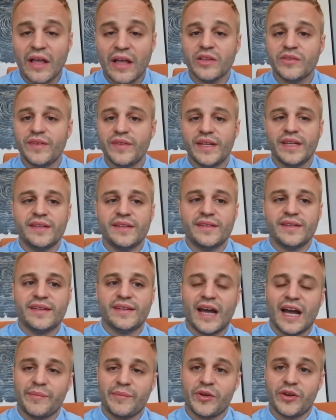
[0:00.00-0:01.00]
elevated
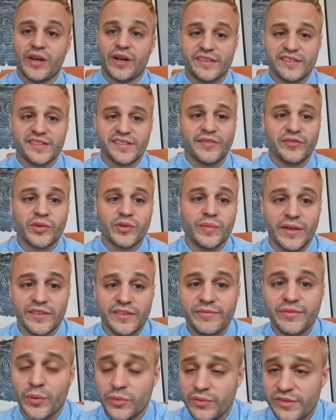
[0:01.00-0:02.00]
D-dimer at several
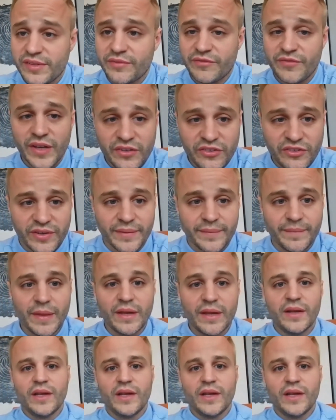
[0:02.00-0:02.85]
months post-infection,